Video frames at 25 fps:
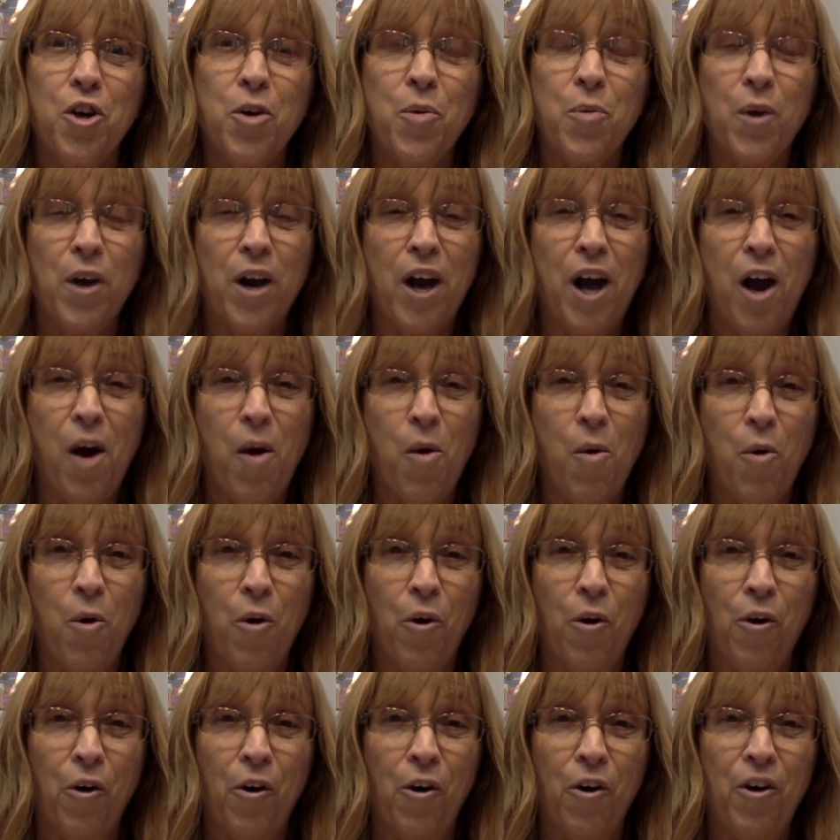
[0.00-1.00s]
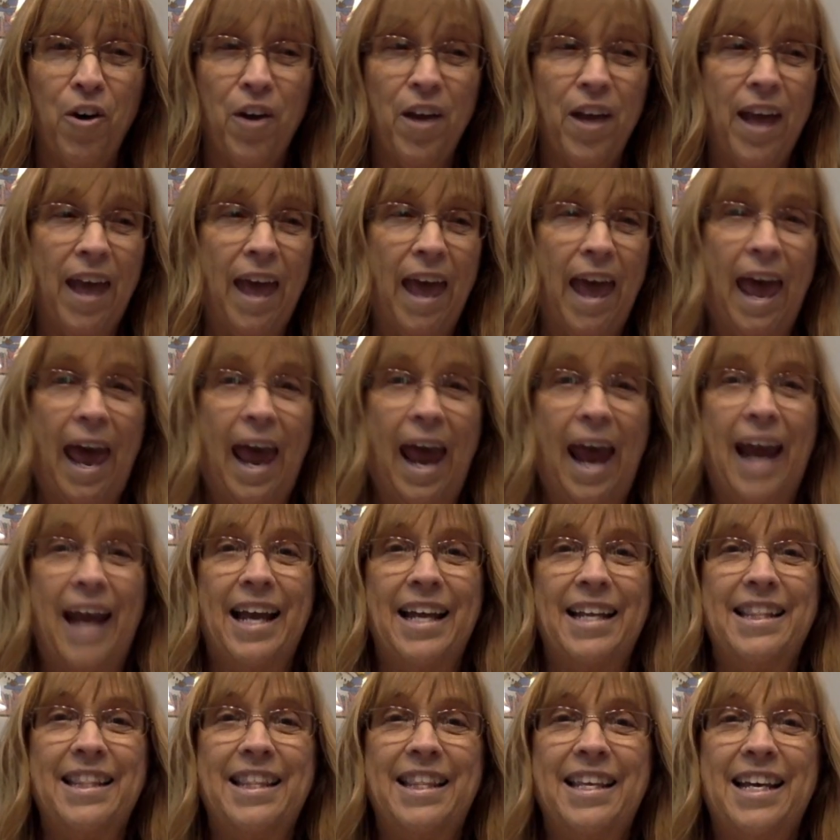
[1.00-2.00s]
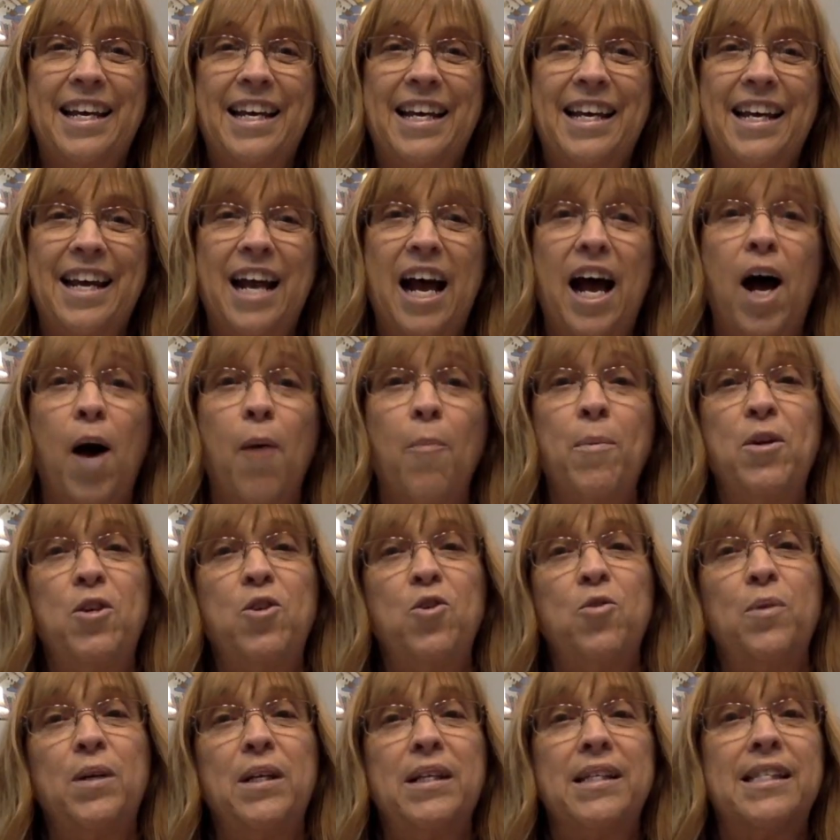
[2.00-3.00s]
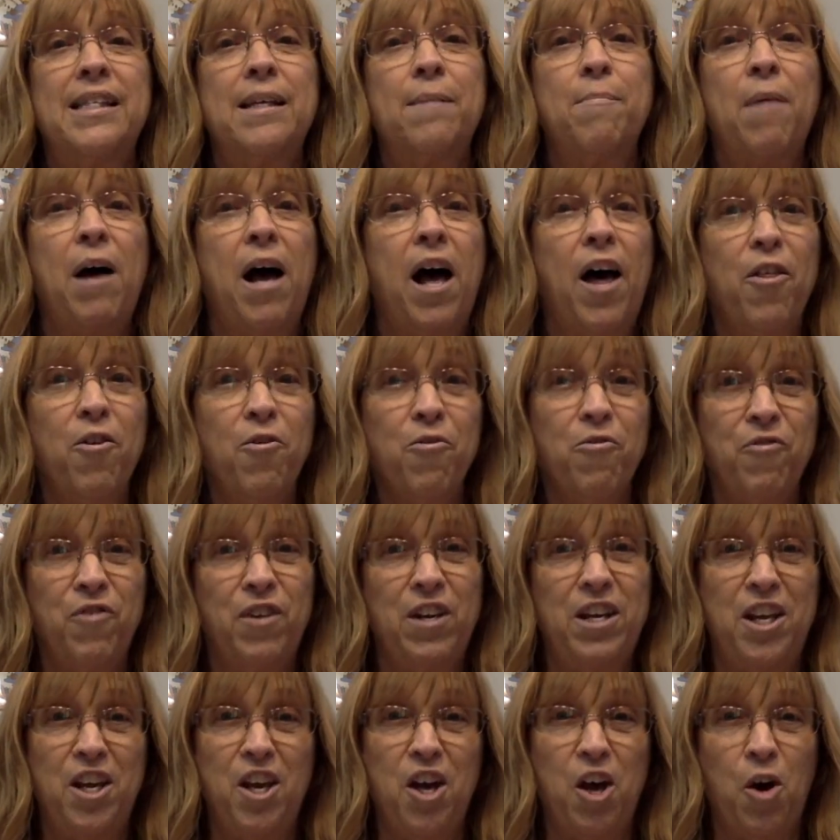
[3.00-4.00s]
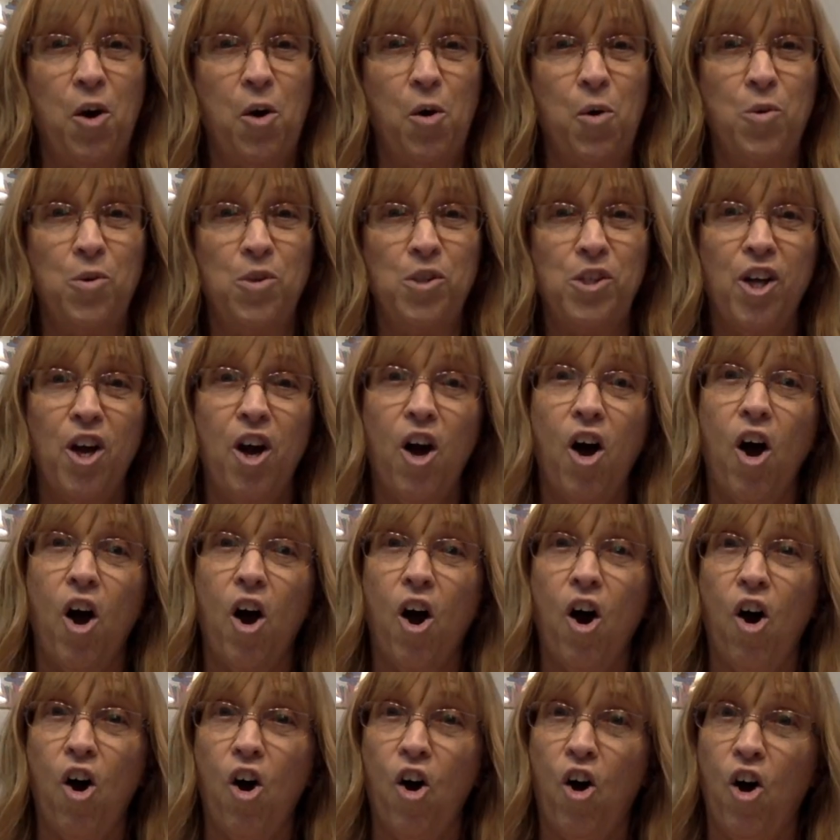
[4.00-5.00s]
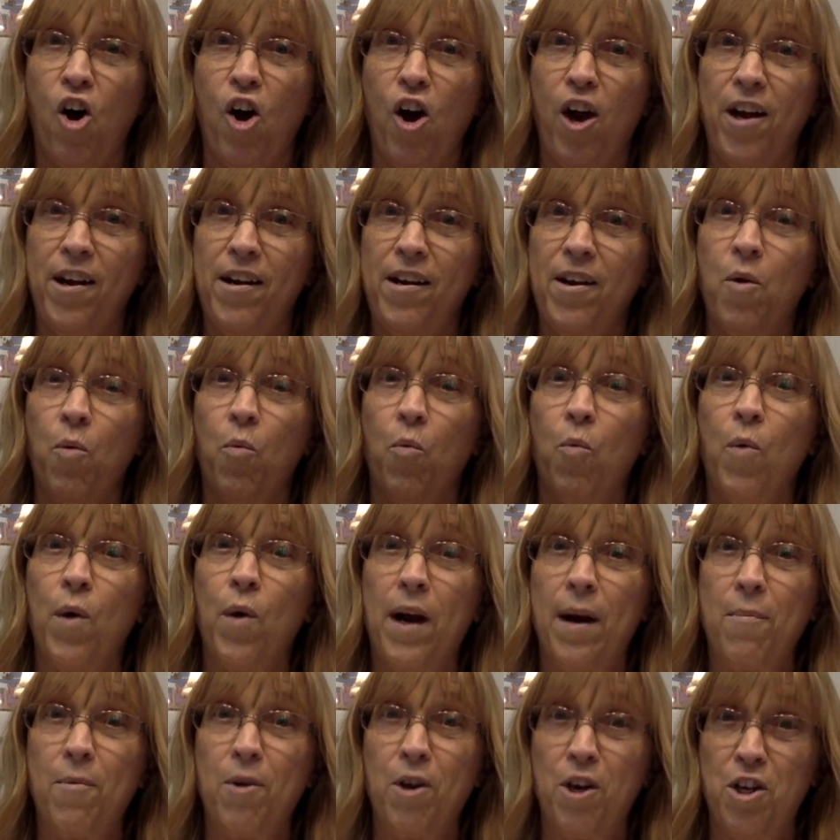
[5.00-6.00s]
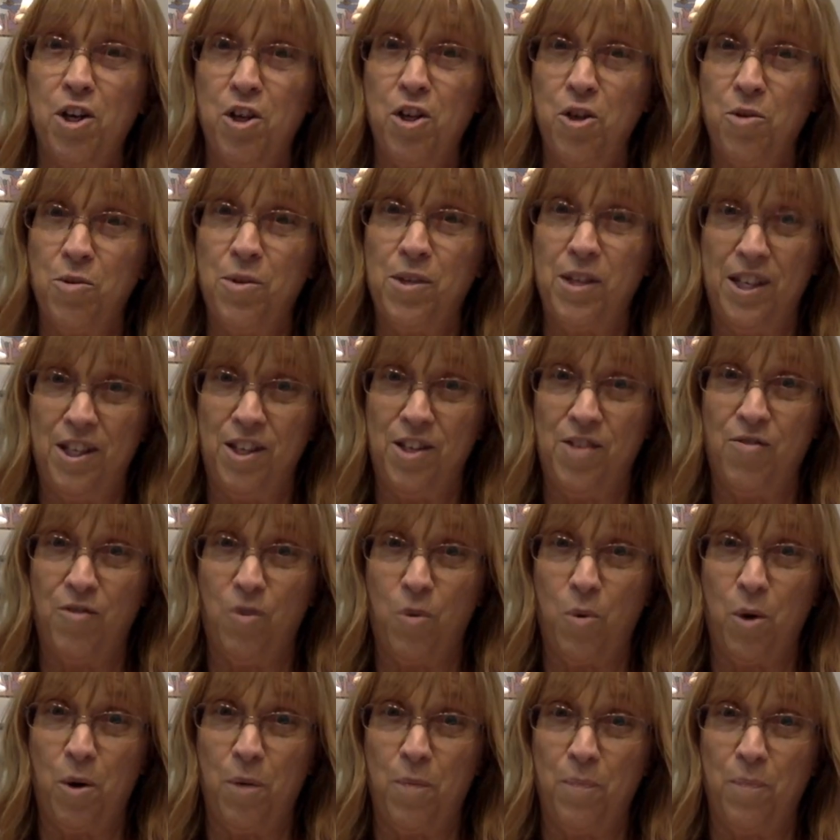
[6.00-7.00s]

you what I ordered, and then I'll be doing some other videos on what I'm going to use these for.